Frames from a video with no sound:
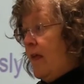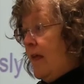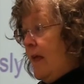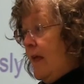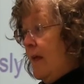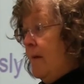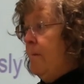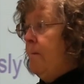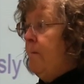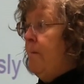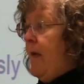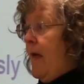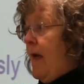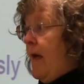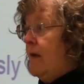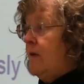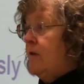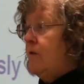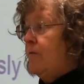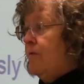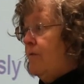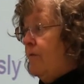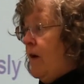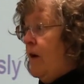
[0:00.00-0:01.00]
the
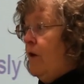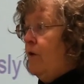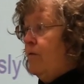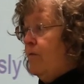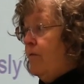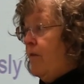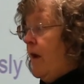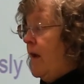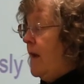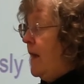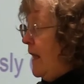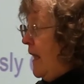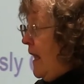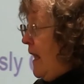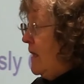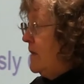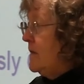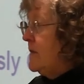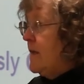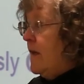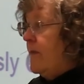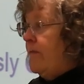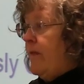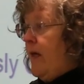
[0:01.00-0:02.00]
impact of firefighting
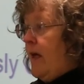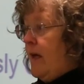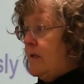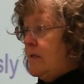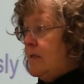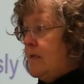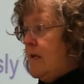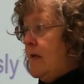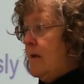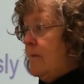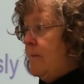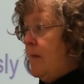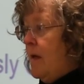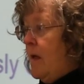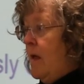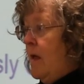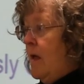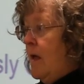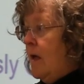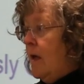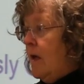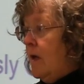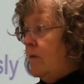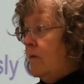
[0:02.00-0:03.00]
has on that team.
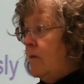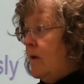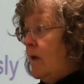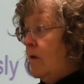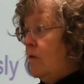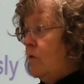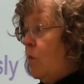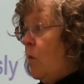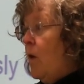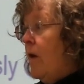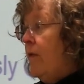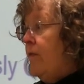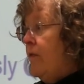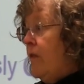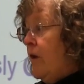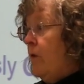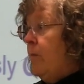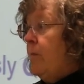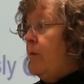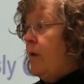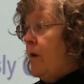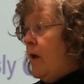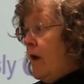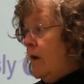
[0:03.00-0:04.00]
Because guess what?
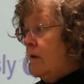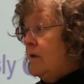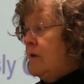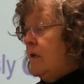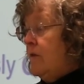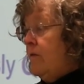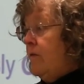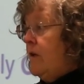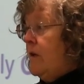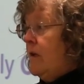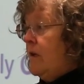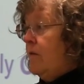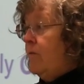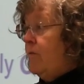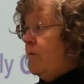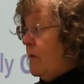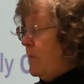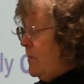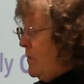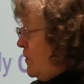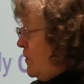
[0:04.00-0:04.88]
Their productivity from